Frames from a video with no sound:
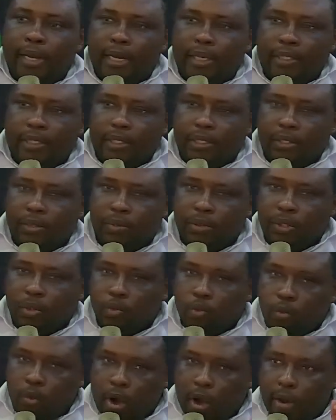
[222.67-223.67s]
were tasked
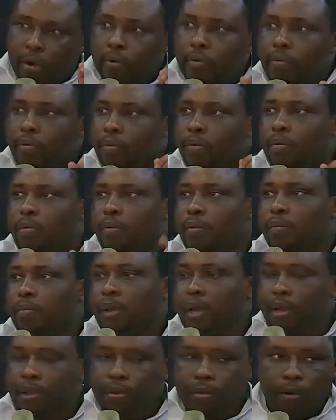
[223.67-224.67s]
with one
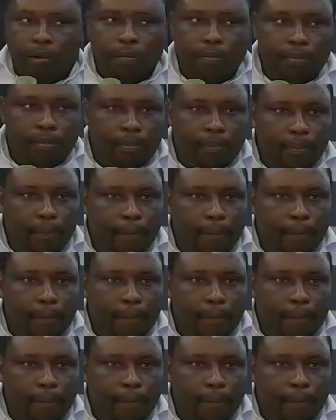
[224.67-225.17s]
big job: